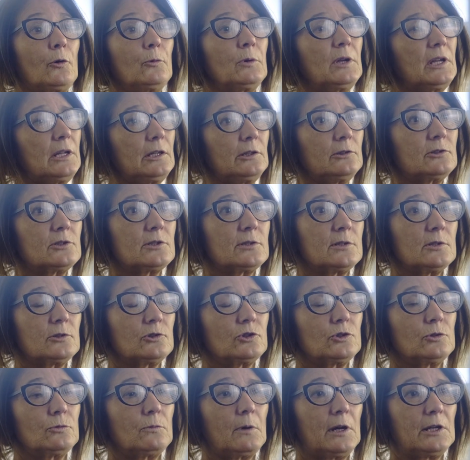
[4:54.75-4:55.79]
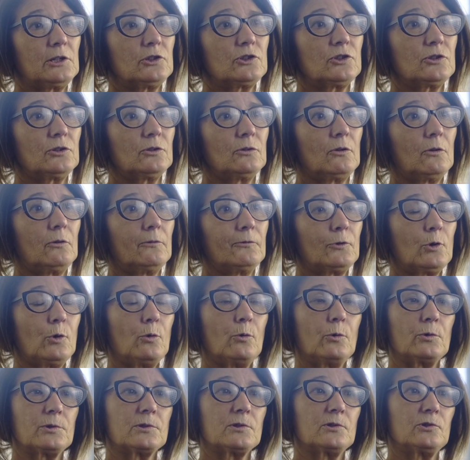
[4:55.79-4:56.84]
So each situation of
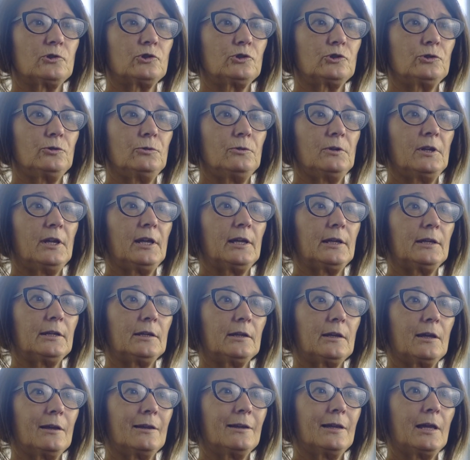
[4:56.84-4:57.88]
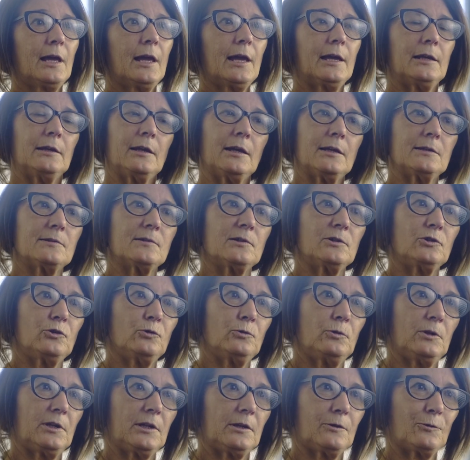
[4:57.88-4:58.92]
course is unique and has a
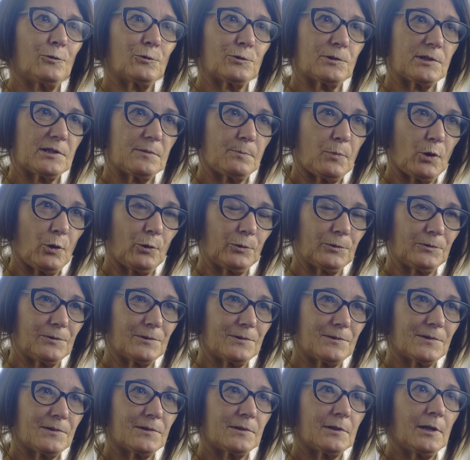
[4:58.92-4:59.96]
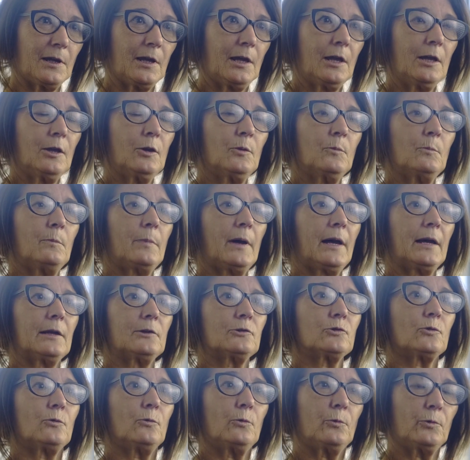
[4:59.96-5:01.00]
unique response,
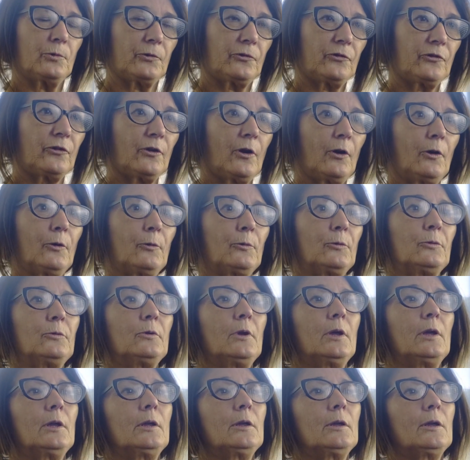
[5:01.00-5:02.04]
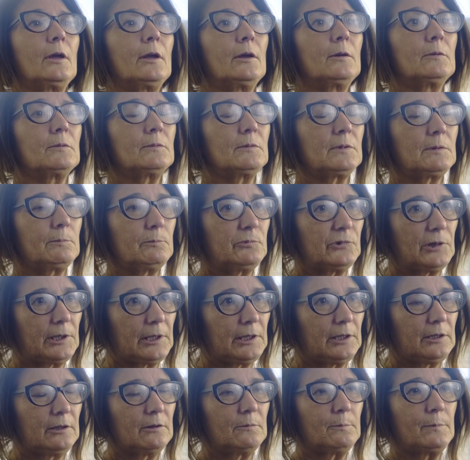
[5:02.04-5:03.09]
but also
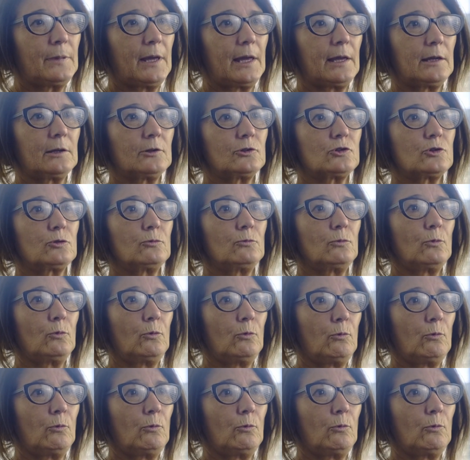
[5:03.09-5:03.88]
bringing it back to